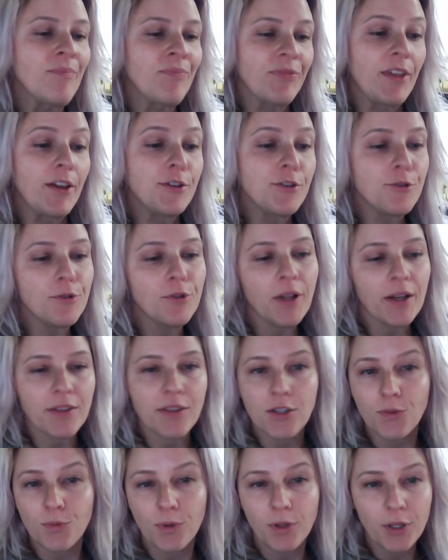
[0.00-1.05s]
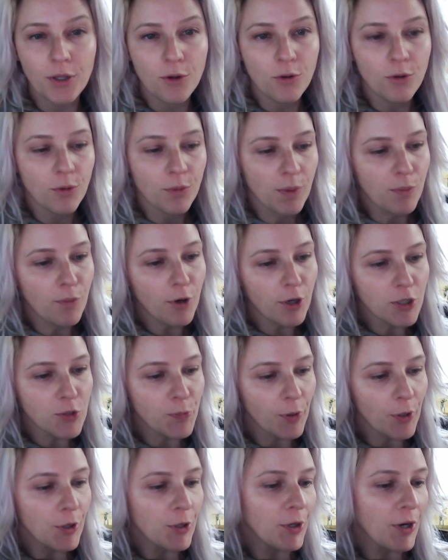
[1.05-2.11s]
They do like this really cool rewards
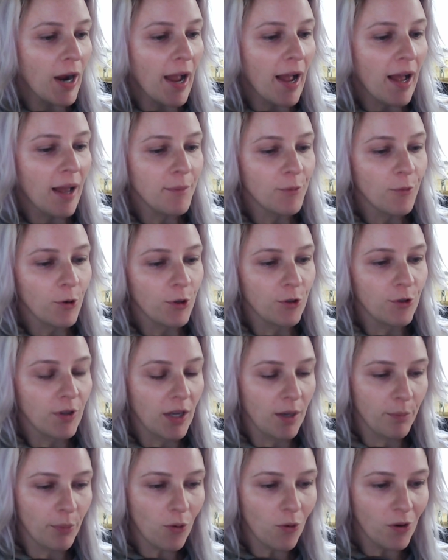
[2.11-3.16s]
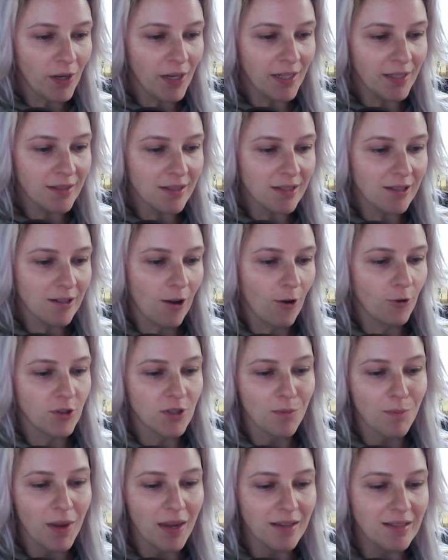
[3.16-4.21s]
program where you get points, so it's
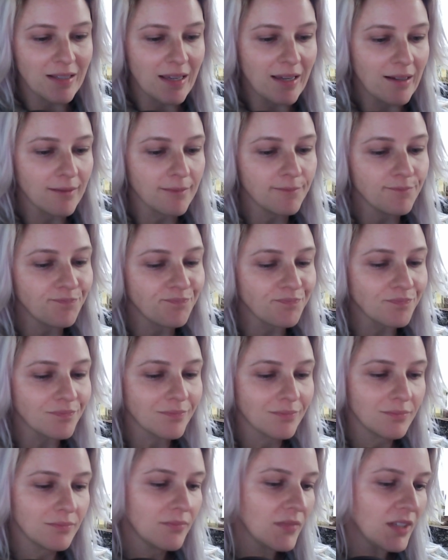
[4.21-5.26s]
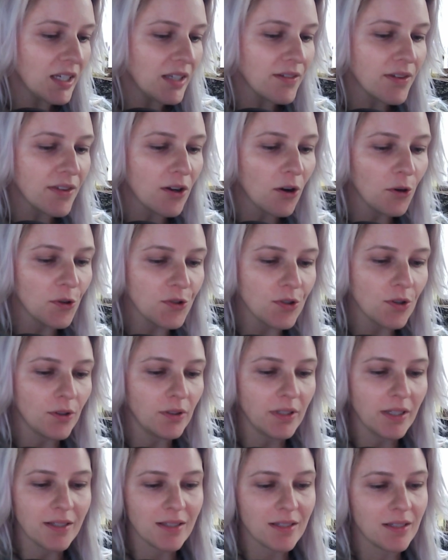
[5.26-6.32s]
amazing. And then it also
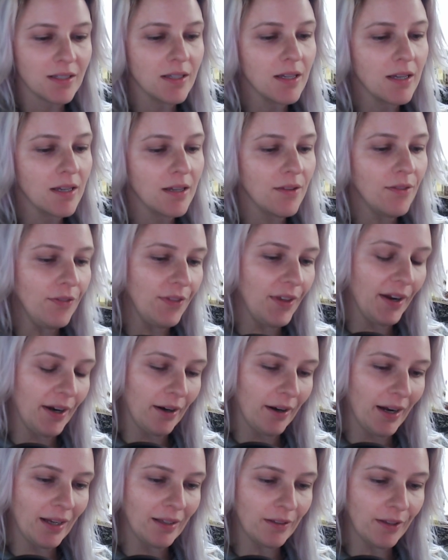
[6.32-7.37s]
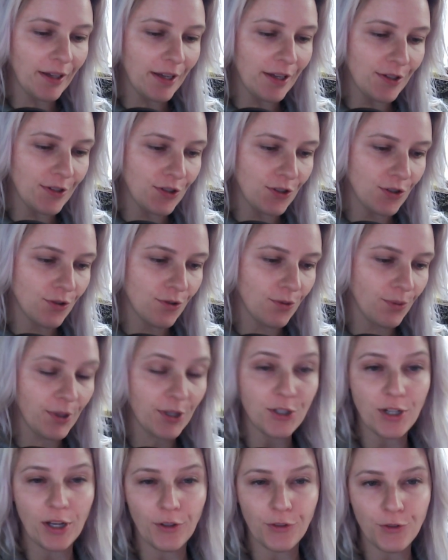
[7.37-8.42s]
lists their alias to
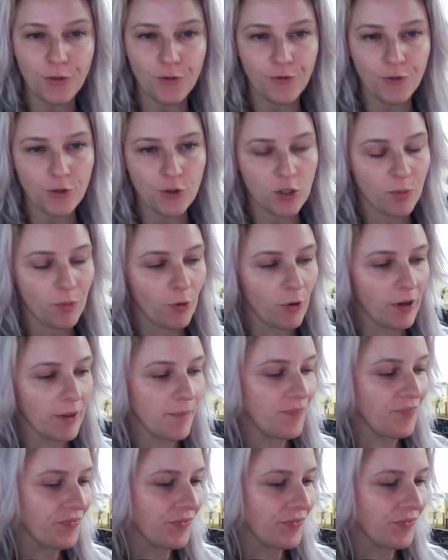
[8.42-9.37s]
reach out to for support.